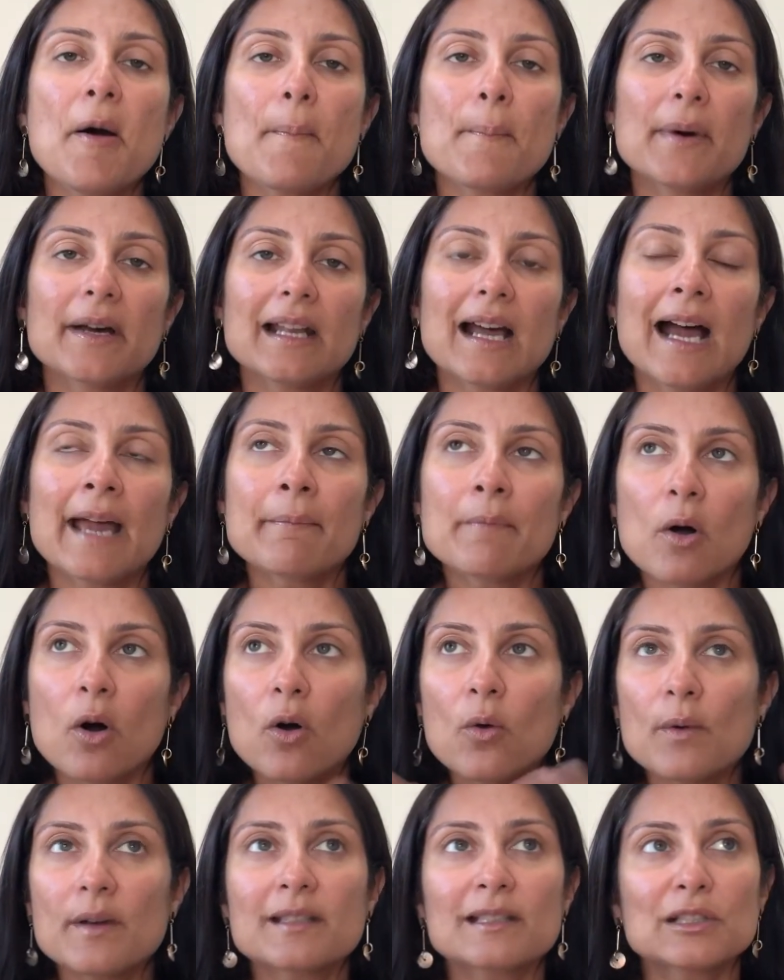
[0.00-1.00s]
But I'm
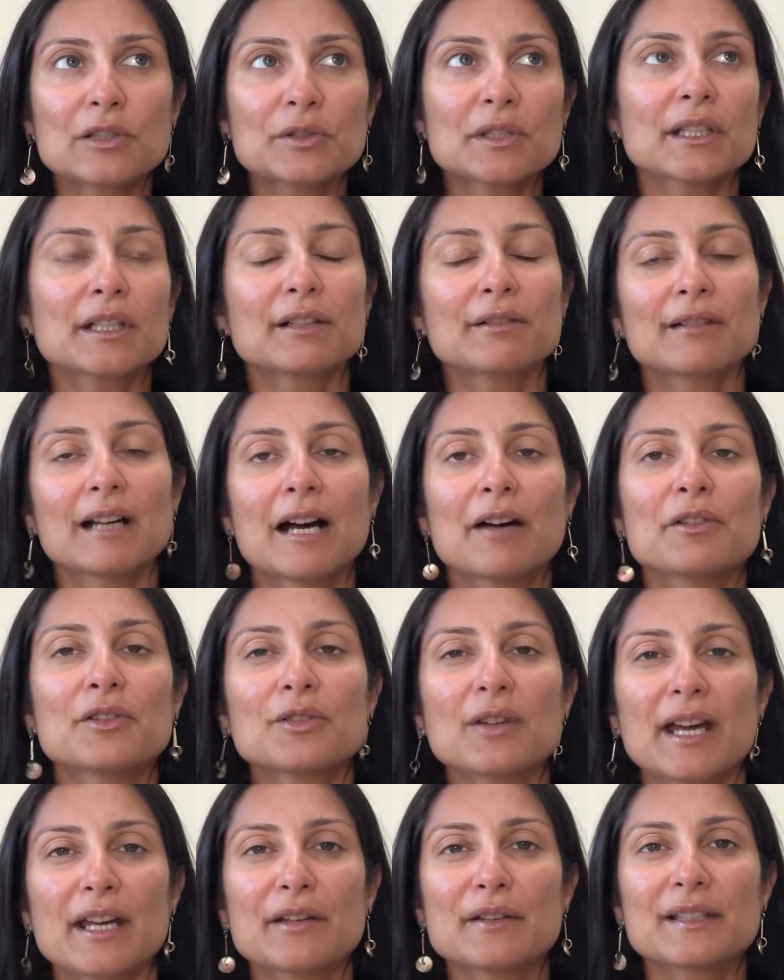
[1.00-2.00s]
always looking around,
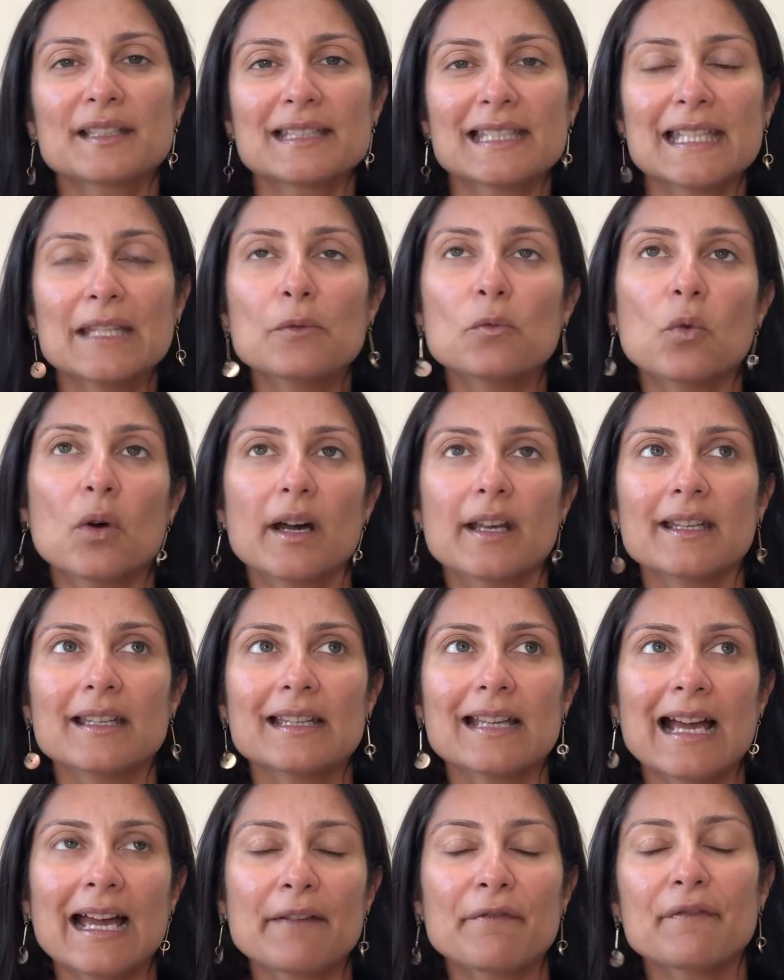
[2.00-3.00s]
trying to see what
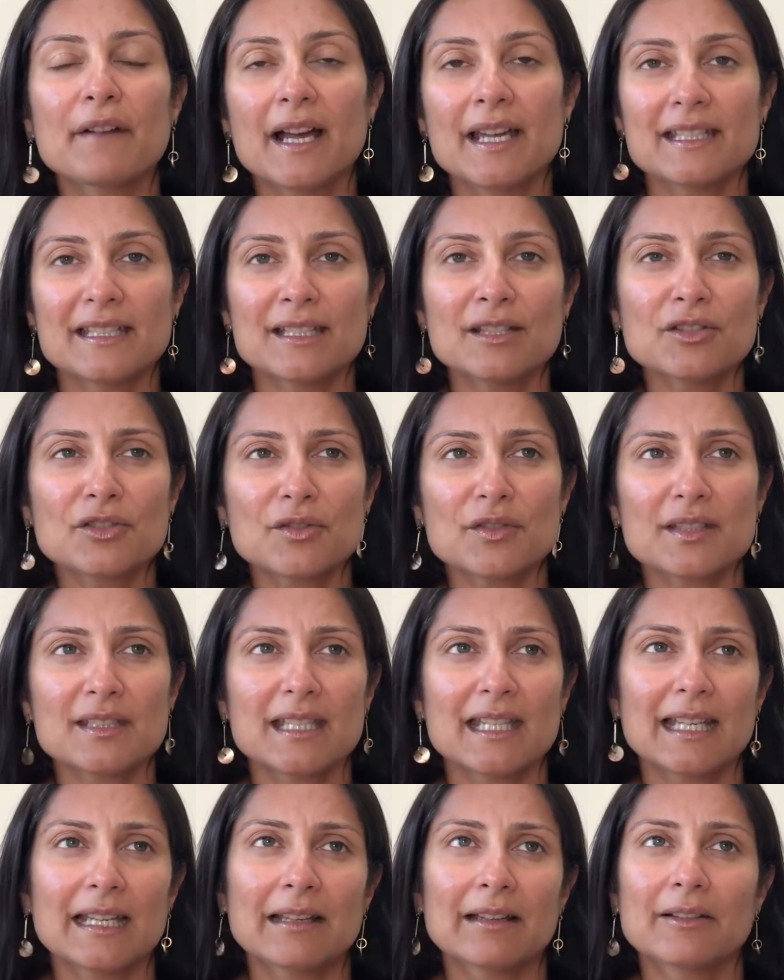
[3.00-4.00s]
I find
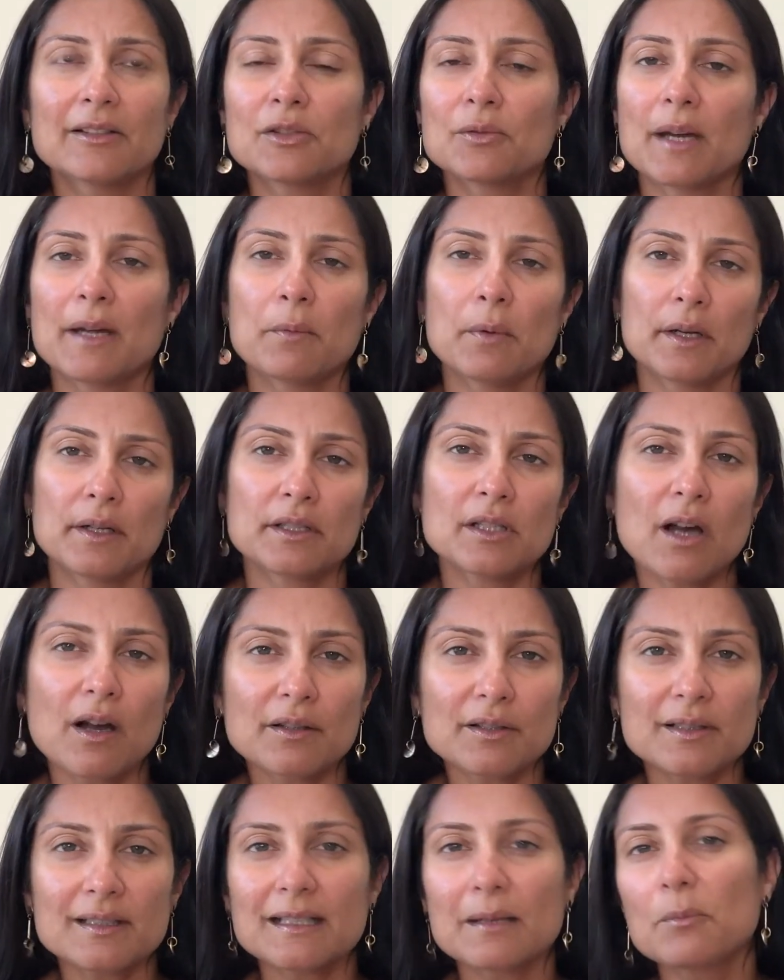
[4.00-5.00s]
interesting. Do I want to
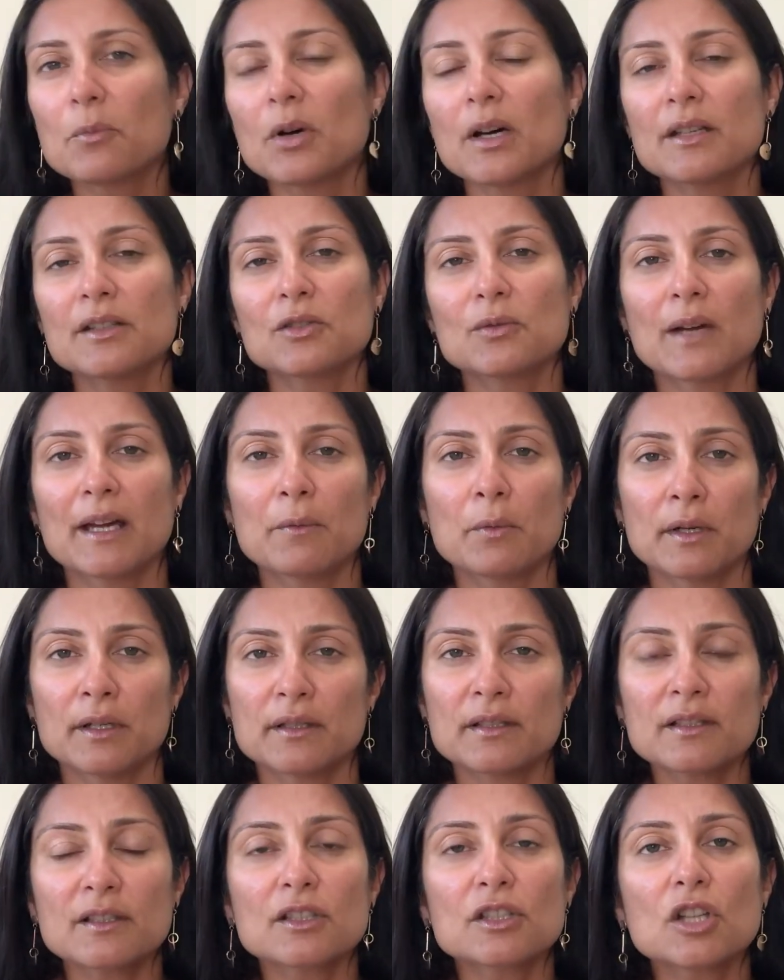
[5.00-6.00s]
talk to someone? Do I want to
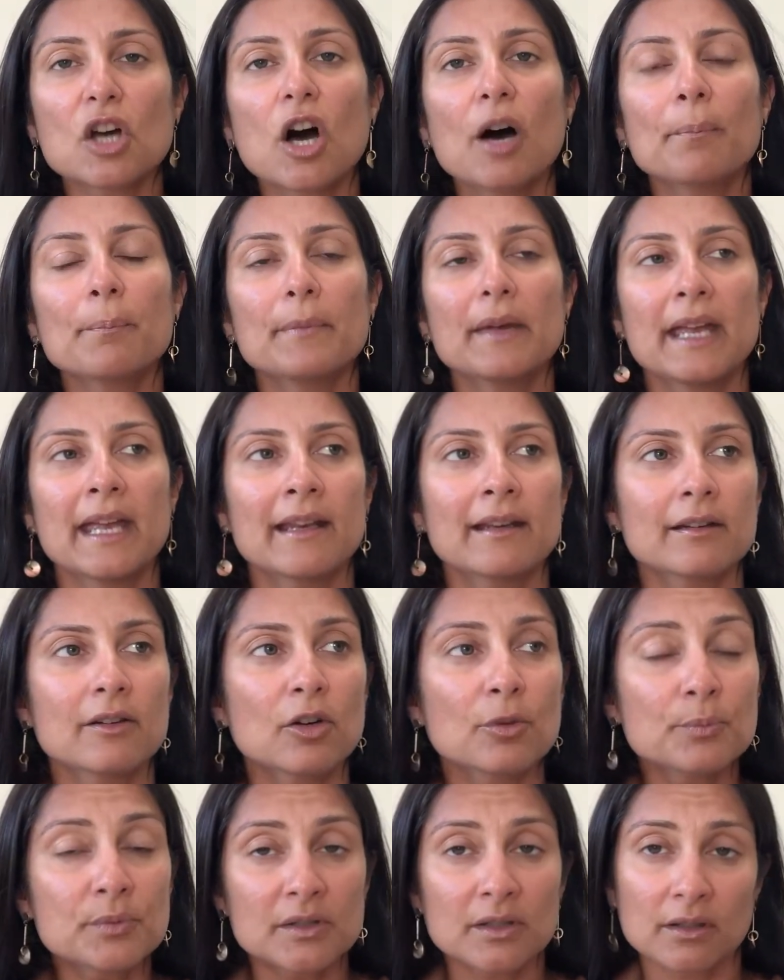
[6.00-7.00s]
stop and
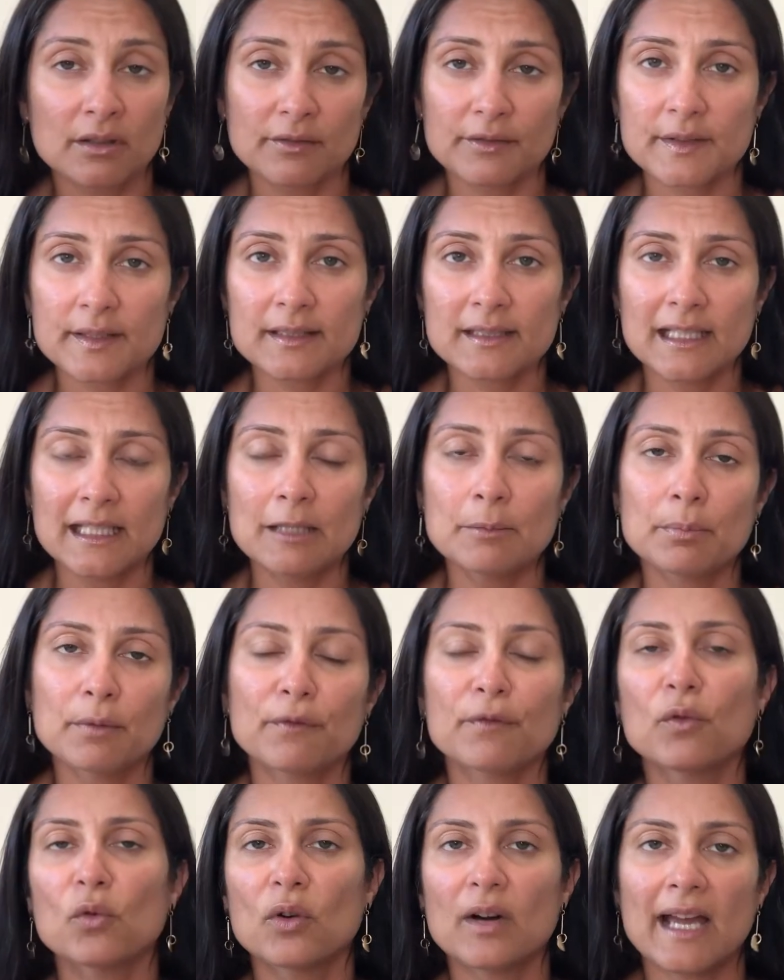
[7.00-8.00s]
observe a scene
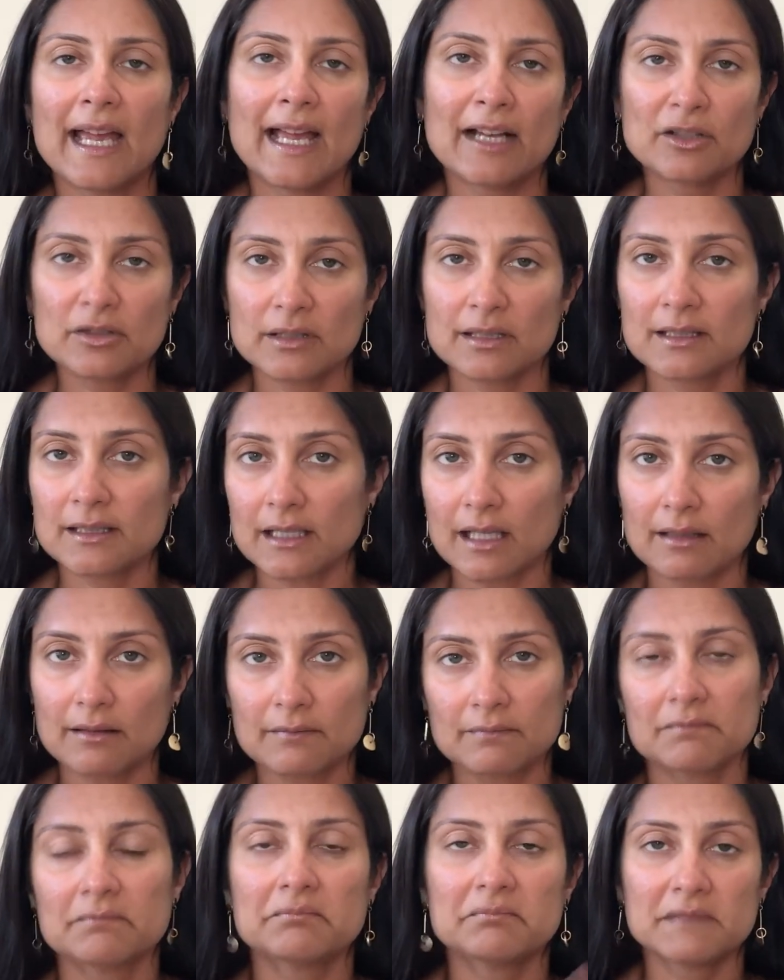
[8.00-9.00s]
before I actually start
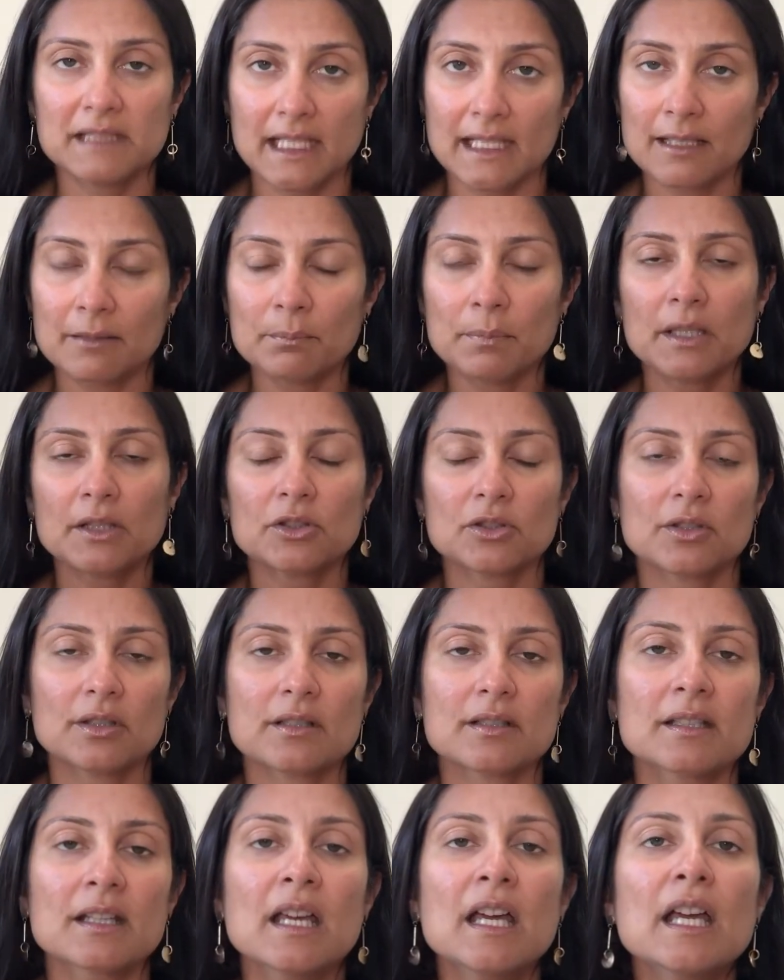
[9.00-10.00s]
taking
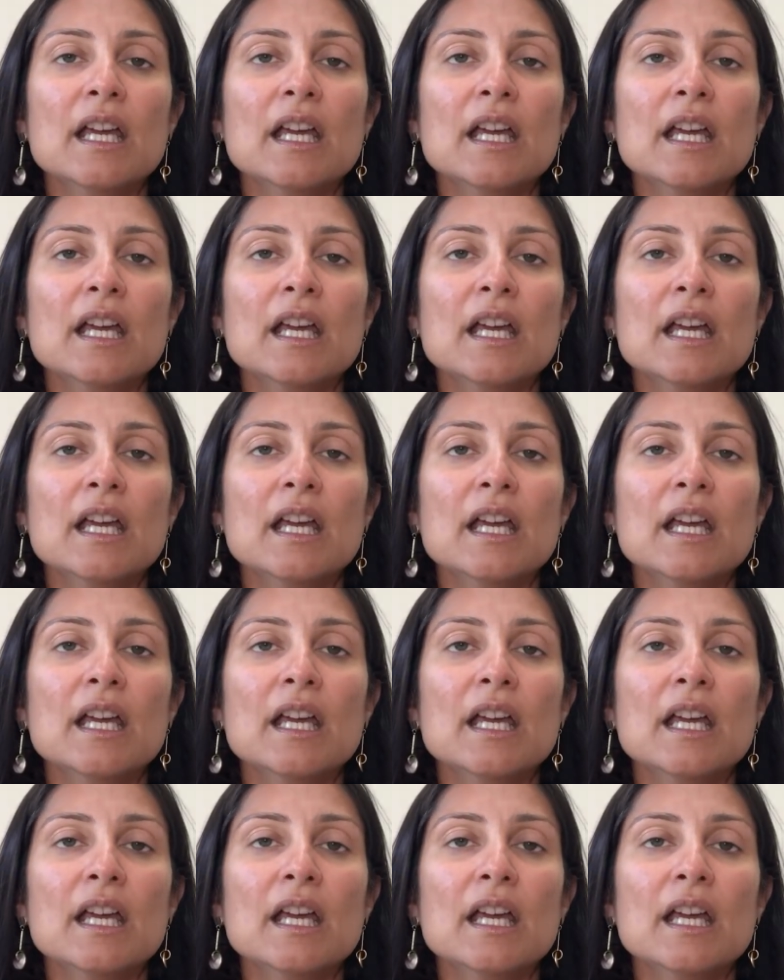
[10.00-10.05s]
pictures?